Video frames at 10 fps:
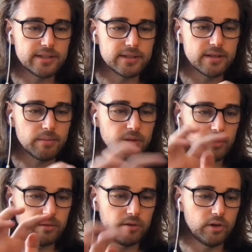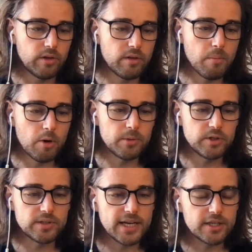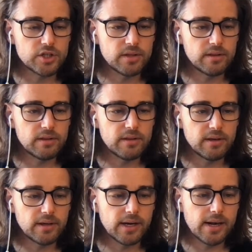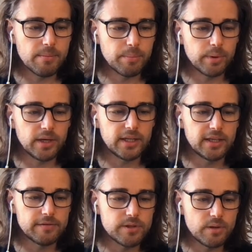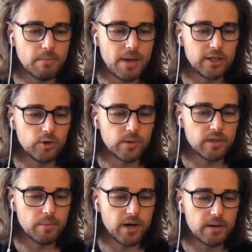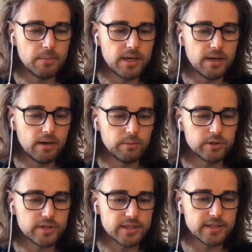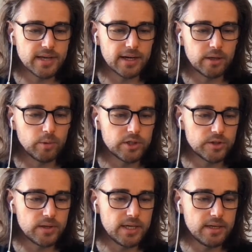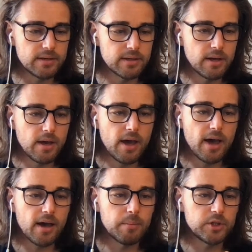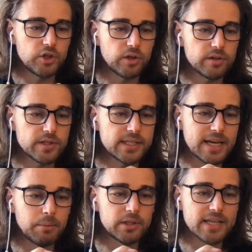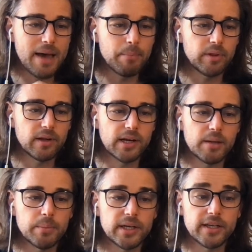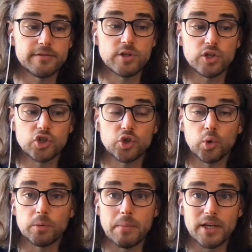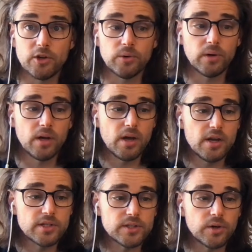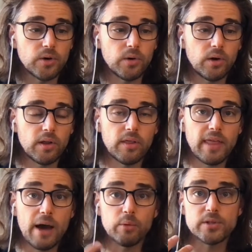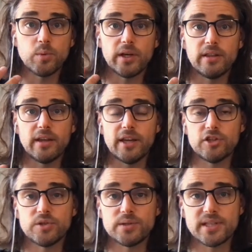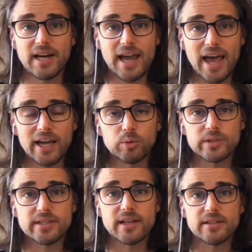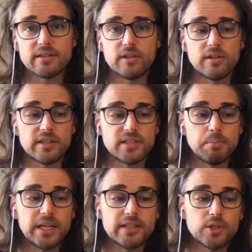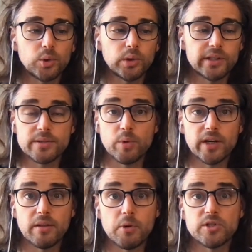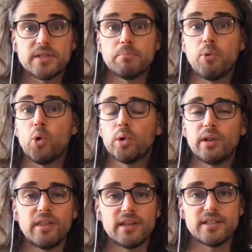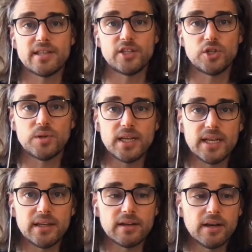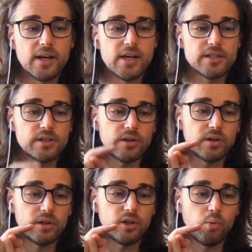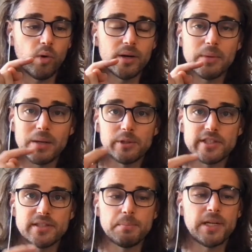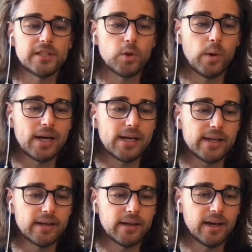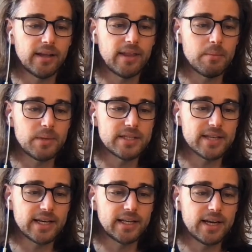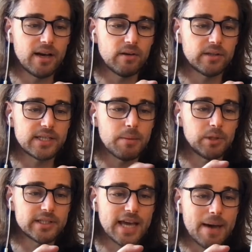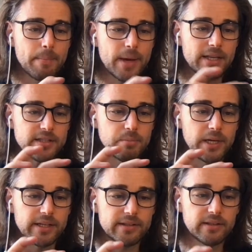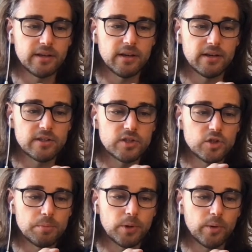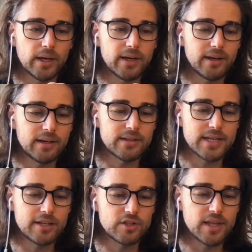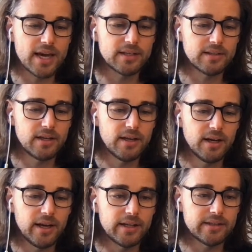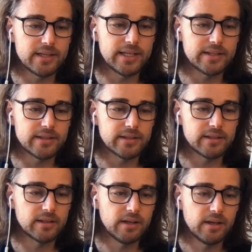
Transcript: is that, you know, the moment you touch on the clip, it gives you the menu at the bottom here, which is exactly what you need. But you can also double tap on the clip and it gives you a short menu. So that was one of the issues that I had, was that the split tool is one of the most important things that you need. So you want to be able to split quickly. And that means I can now double tap and split. Super quick, can touch that and delete it.